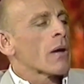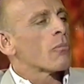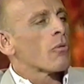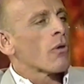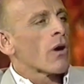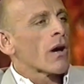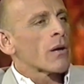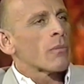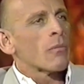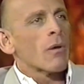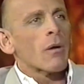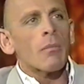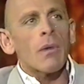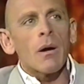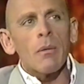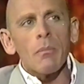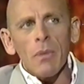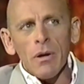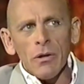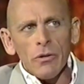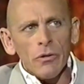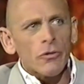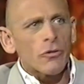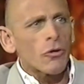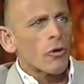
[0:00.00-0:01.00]
brought him up, my
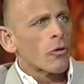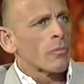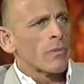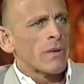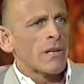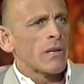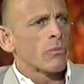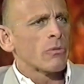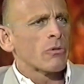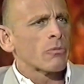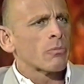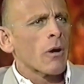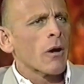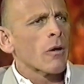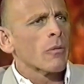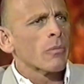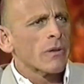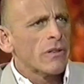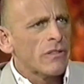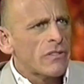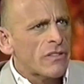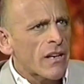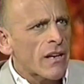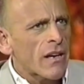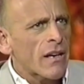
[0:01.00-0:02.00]
mother told me he was
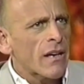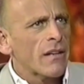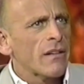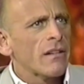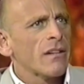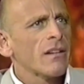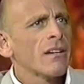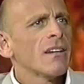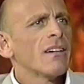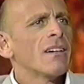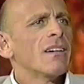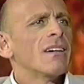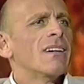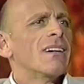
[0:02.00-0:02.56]
probably dead.